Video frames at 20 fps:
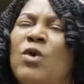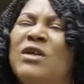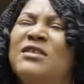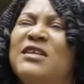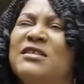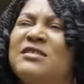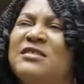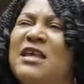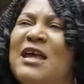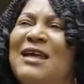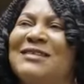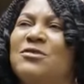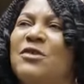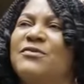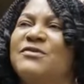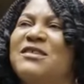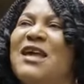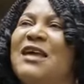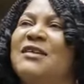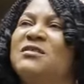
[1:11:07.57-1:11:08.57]
know what they say
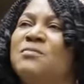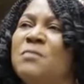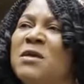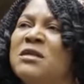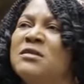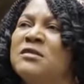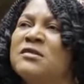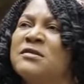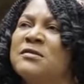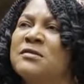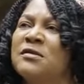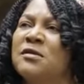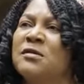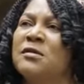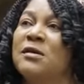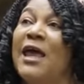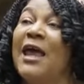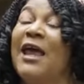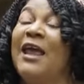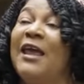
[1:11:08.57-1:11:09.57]
out of sight means?
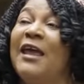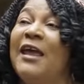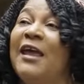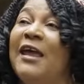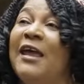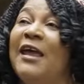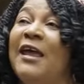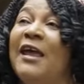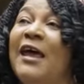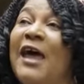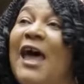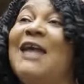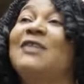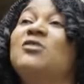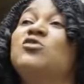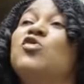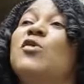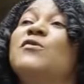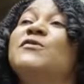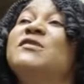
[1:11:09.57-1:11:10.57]
Eh?
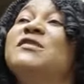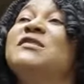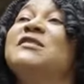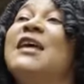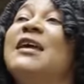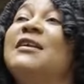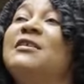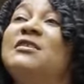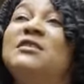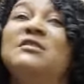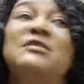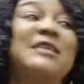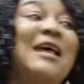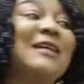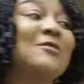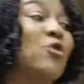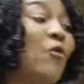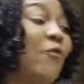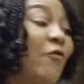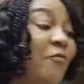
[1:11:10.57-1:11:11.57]
Out of sight
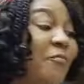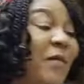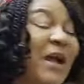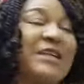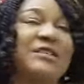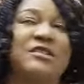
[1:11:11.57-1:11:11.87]
is out of